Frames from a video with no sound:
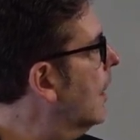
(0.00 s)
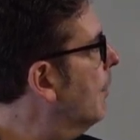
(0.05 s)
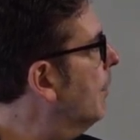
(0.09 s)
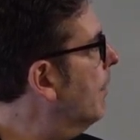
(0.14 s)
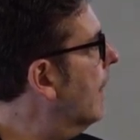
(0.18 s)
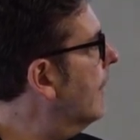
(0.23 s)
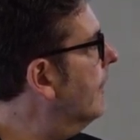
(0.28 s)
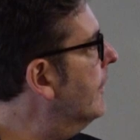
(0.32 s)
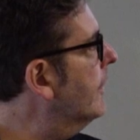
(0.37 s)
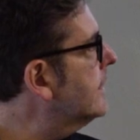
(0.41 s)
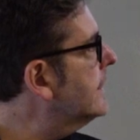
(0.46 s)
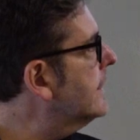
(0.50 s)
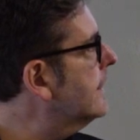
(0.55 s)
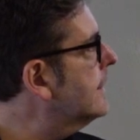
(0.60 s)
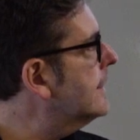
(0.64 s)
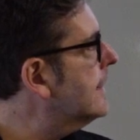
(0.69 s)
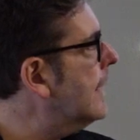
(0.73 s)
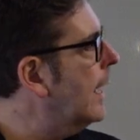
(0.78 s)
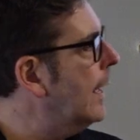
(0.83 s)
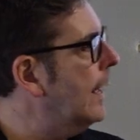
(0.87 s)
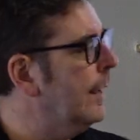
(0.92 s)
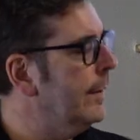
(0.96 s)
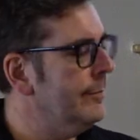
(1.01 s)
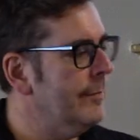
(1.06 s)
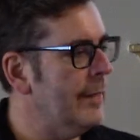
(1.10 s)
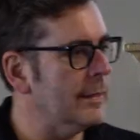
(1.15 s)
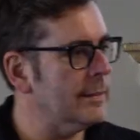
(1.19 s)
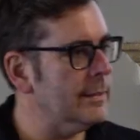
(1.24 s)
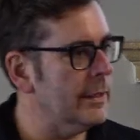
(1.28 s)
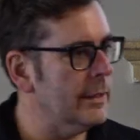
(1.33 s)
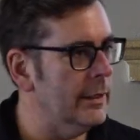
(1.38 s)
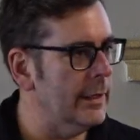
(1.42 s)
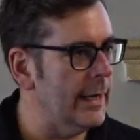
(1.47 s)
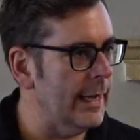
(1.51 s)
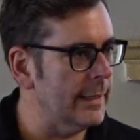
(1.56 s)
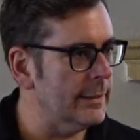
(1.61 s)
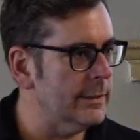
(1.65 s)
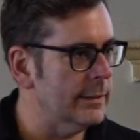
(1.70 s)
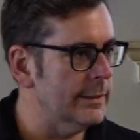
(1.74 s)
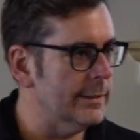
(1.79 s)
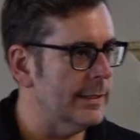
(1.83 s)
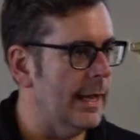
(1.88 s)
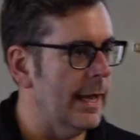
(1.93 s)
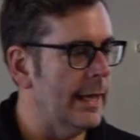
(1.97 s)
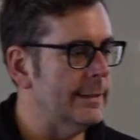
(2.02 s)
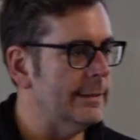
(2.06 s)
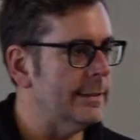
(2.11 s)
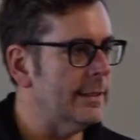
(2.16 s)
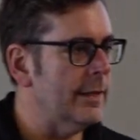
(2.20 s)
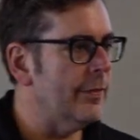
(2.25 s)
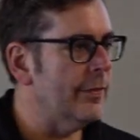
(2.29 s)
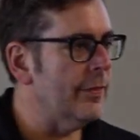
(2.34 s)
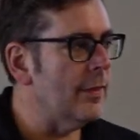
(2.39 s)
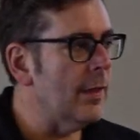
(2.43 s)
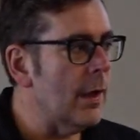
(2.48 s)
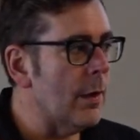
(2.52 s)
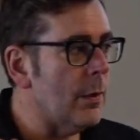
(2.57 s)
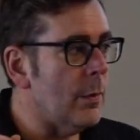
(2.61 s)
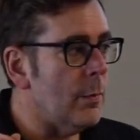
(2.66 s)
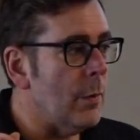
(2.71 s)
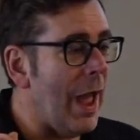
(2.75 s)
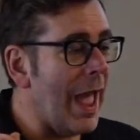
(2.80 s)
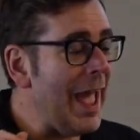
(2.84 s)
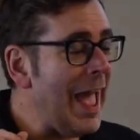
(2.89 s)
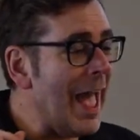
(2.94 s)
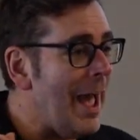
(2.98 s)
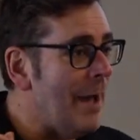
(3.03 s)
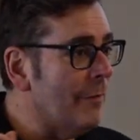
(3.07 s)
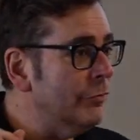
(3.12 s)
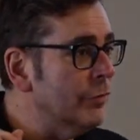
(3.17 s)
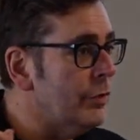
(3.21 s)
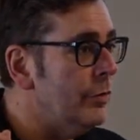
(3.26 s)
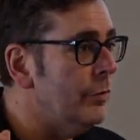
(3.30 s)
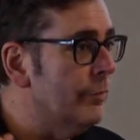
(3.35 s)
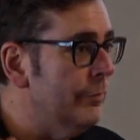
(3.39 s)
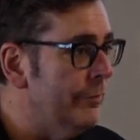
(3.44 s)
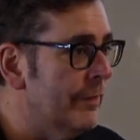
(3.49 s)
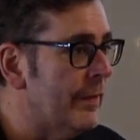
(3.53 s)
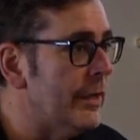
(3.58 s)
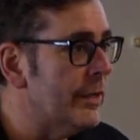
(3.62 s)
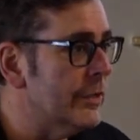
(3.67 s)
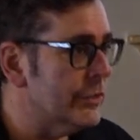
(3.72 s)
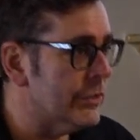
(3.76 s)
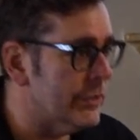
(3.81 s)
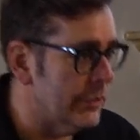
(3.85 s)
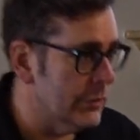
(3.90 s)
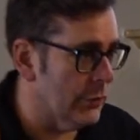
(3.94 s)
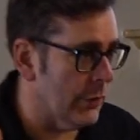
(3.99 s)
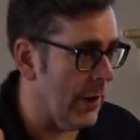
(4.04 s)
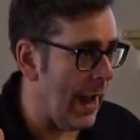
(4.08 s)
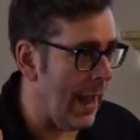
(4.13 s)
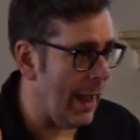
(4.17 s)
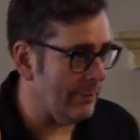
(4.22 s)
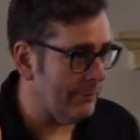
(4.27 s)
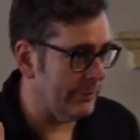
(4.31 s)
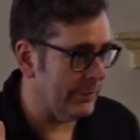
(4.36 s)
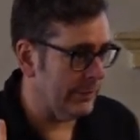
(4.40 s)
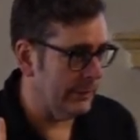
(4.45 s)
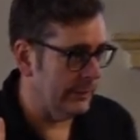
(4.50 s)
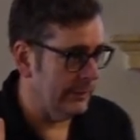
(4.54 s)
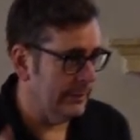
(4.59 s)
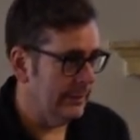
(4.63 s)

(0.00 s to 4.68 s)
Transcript: But this is uh, that's a good exercise to, after you've finished a draft,